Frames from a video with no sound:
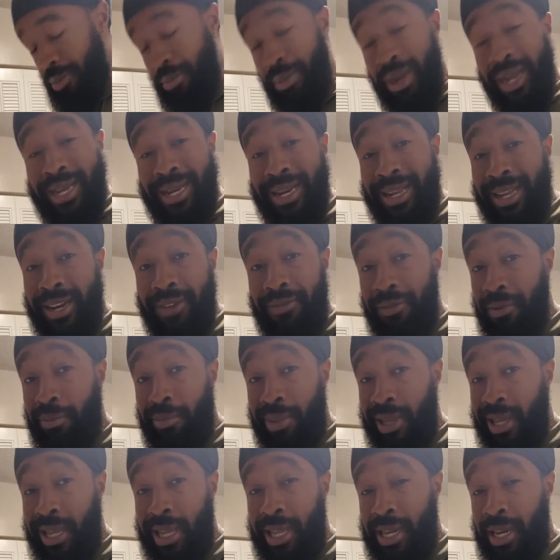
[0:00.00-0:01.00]
It might not even
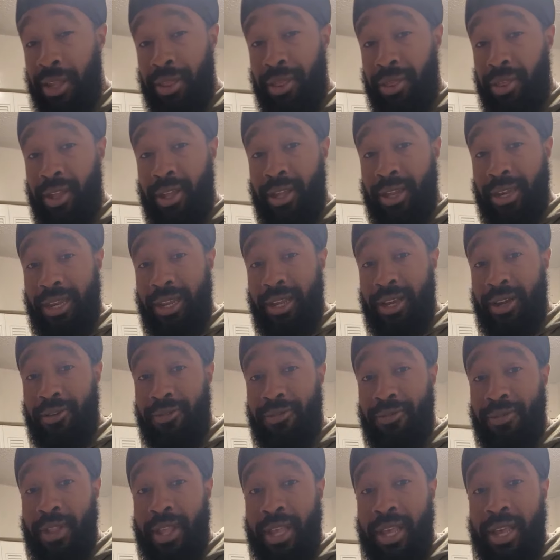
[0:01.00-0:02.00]
be anything
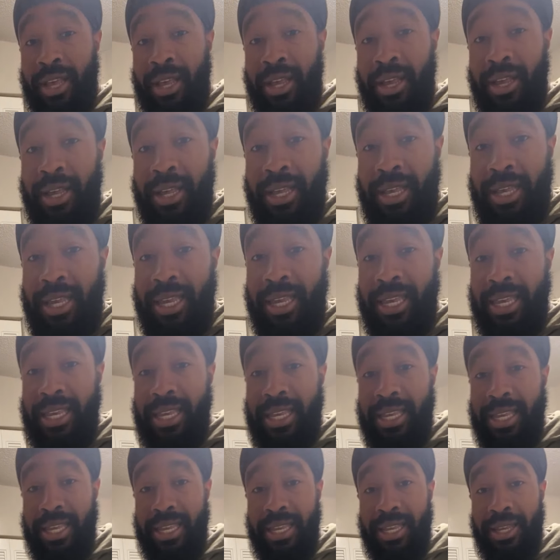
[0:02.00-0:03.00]
left.
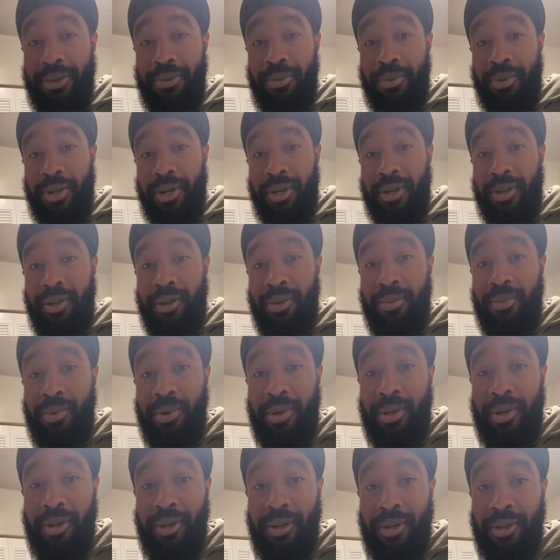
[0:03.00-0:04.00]
Hey, what up?
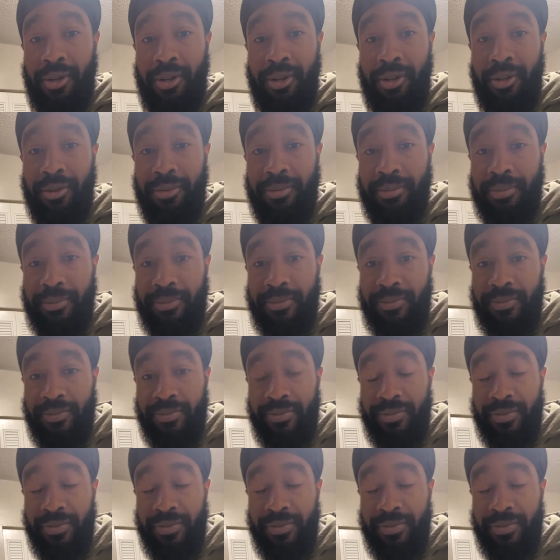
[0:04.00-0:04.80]
What up?